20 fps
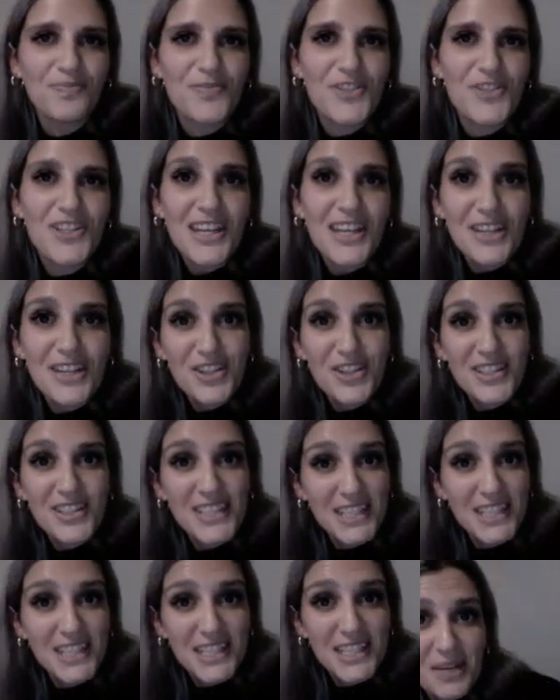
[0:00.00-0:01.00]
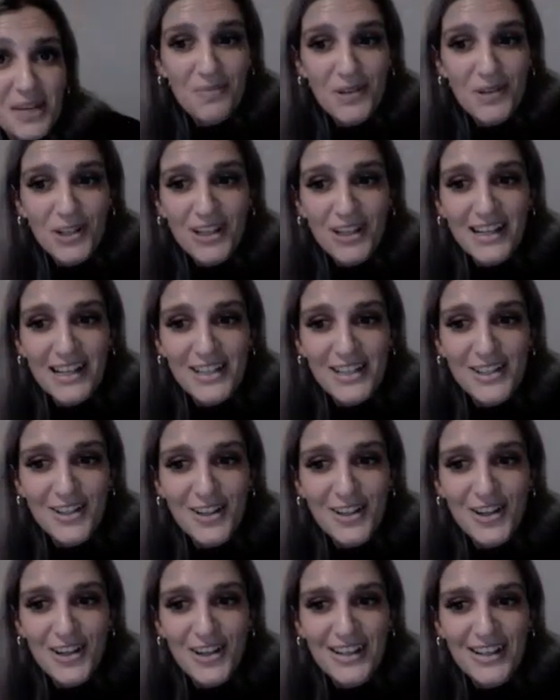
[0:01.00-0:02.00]
So that's just a tip. Look at us
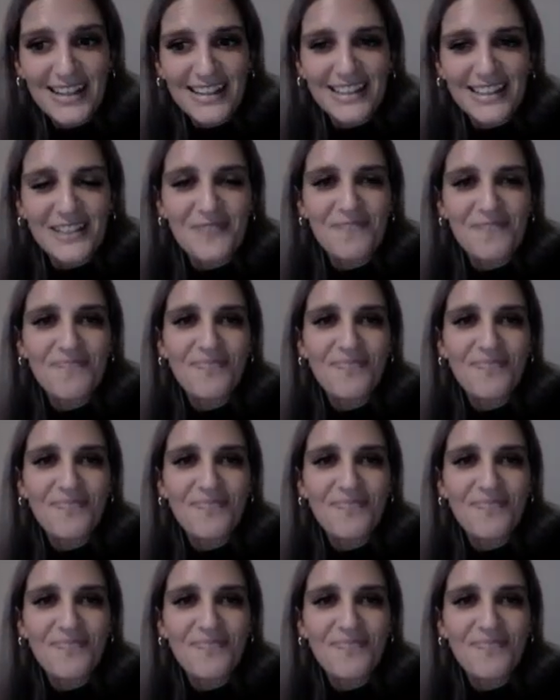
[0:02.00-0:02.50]
learning.